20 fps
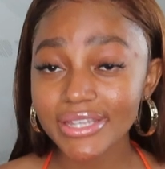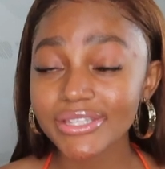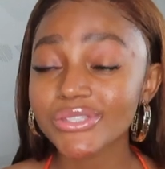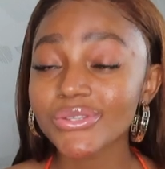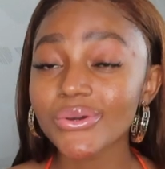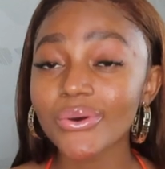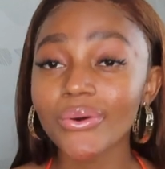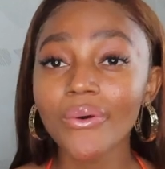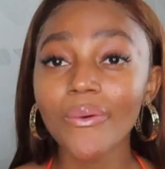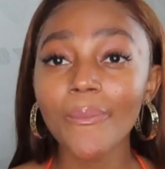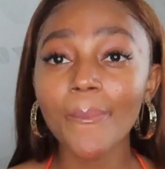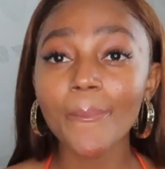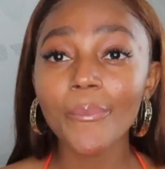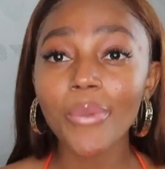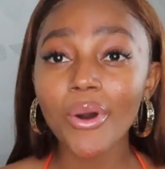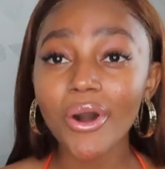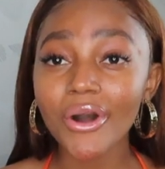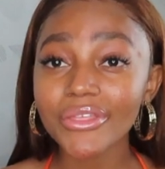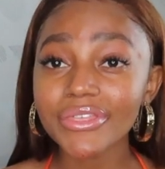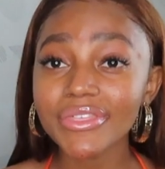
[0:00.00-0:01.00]
So
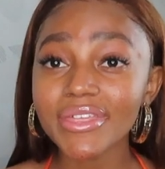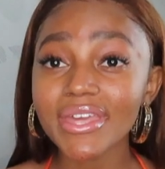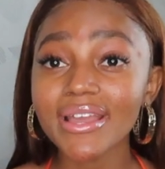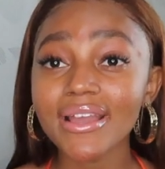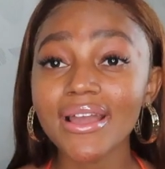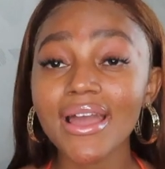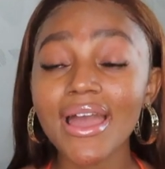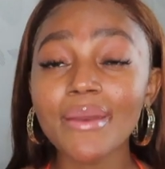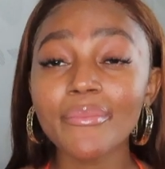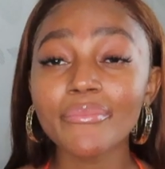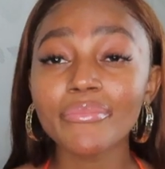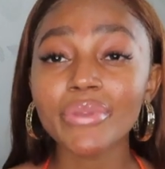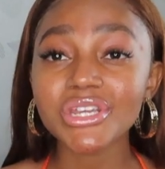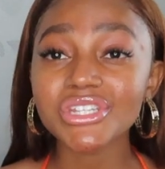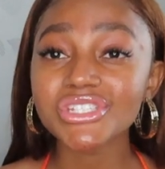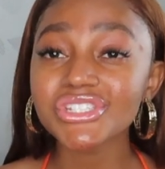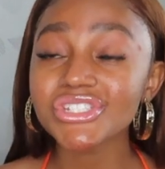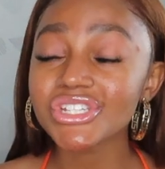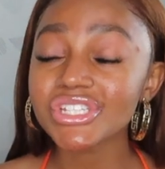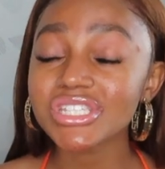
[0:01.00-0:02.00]
bathing and
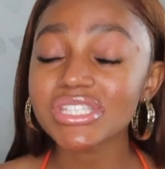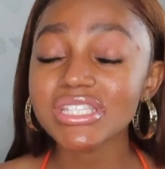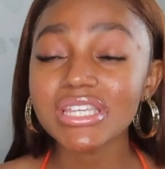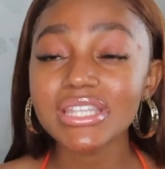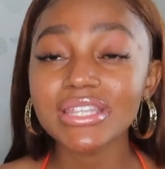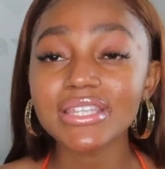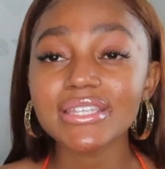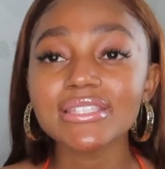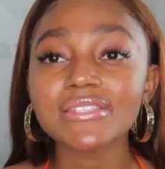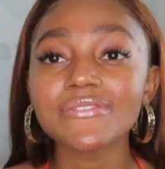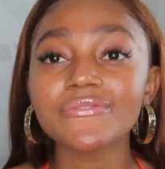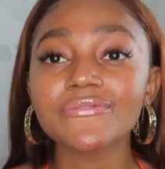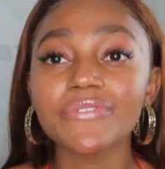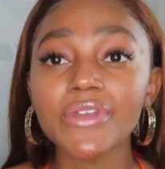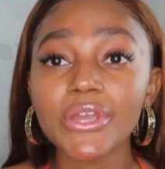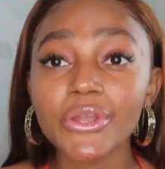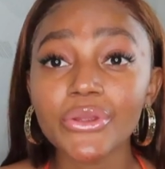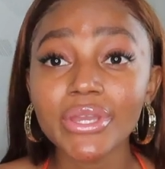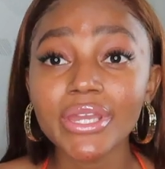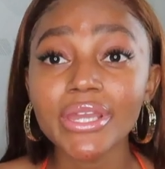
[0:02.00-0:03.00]
brushing your teeth is
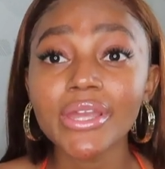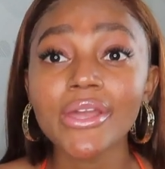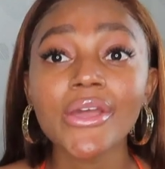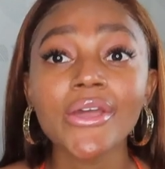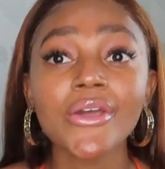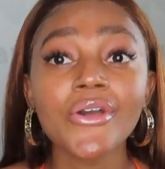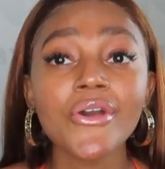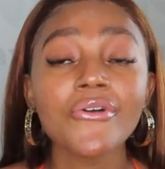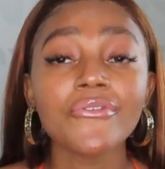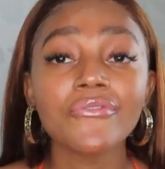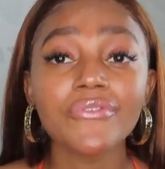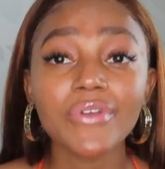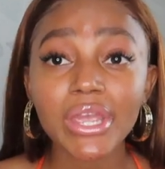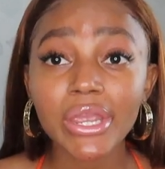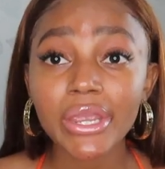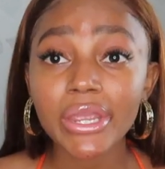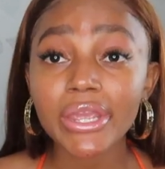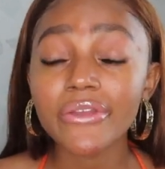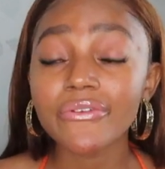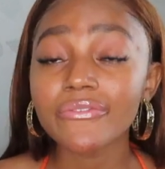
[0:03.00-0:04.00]
very,
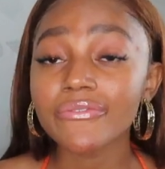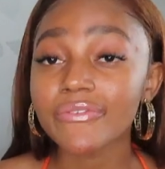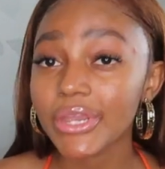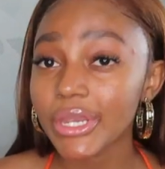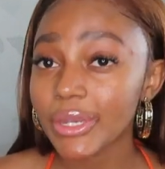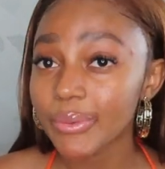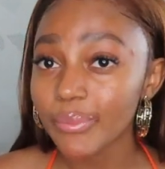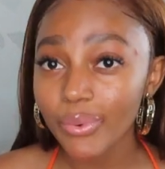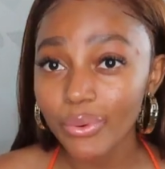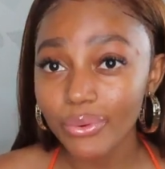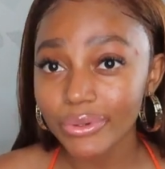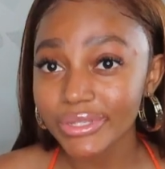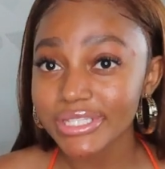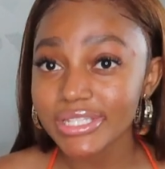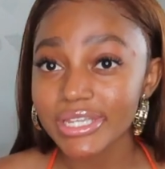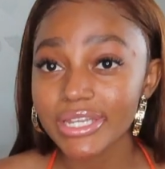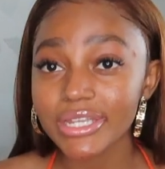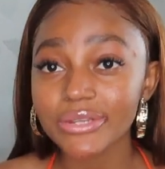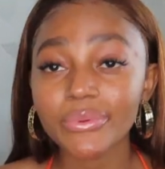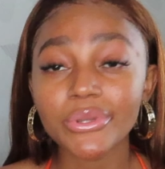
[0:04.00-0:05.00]
very, very important.